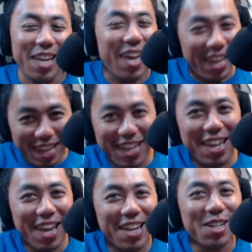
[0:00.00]
he
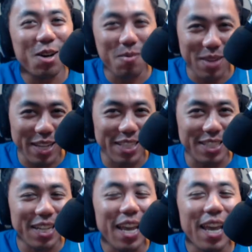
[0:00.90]
ain't no
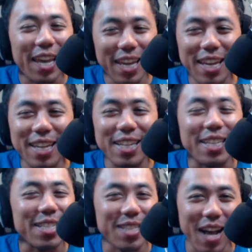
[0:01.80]
bitch, and
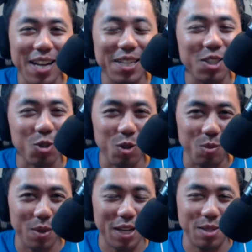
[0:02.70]
he's not
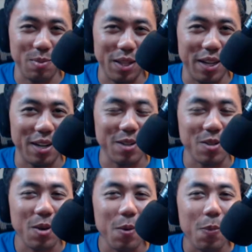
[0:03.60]
controlled by his
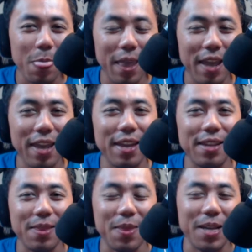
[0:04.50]
players.
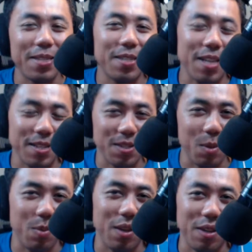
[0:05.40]
And that says
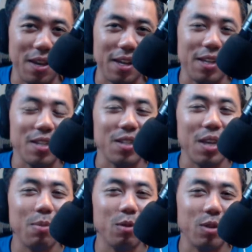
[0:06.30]
something that he's
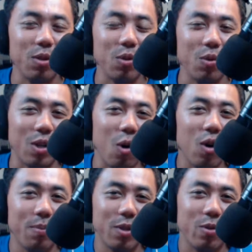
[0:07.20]
able to go
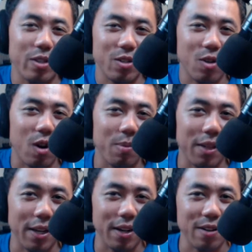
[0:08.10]
up to his star
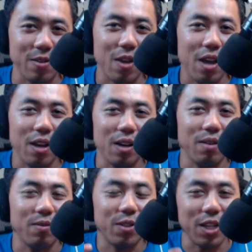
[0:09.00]
players
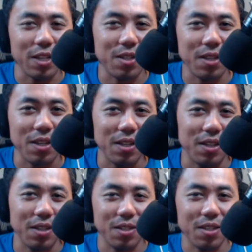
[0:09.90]
of Jensen
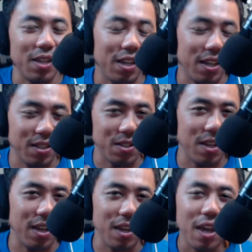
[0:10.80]
and Sneaky and
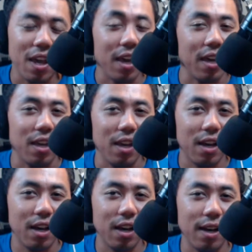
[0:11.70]
say, hey,
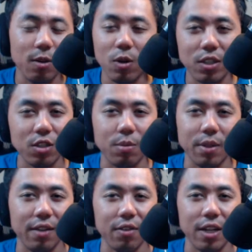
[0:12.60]
I don't want you to
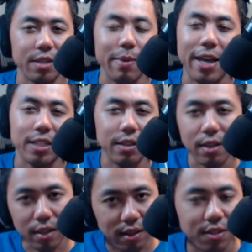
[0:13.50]
play for next match. I
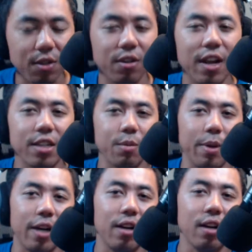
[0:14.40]
think these other guys are
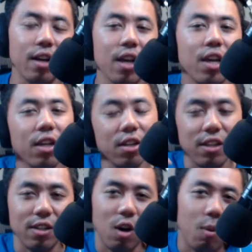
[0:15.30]
better. You
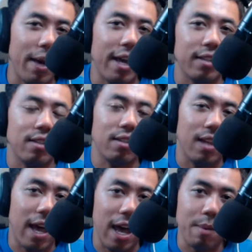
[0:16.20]
need to go back to the
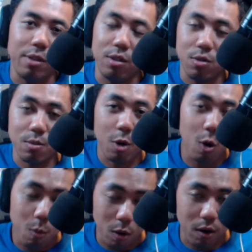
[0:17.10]
lab and do some
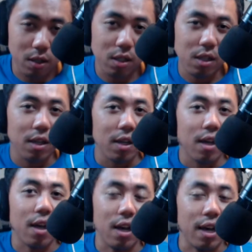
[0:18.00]
homework
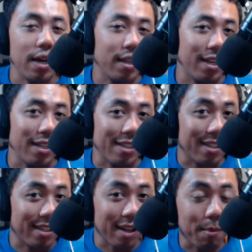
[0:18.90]
uh, and then
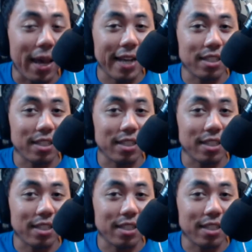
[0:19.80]
come back